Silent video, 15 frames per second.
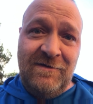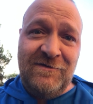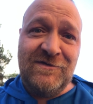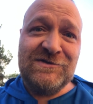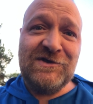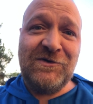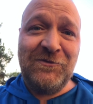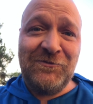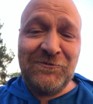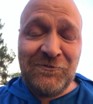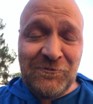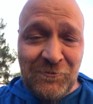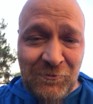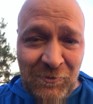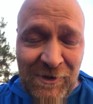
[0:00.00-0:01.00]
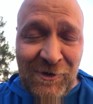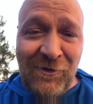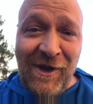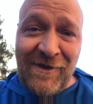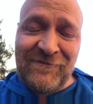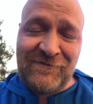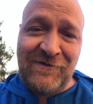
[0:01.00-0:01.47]
So we
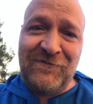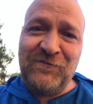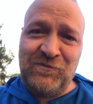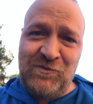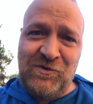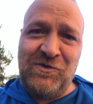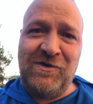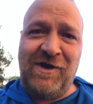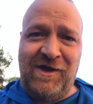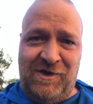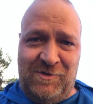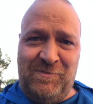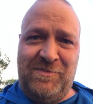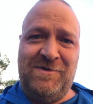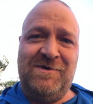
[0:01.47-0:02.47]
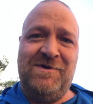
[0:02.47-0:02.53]
are asking for your help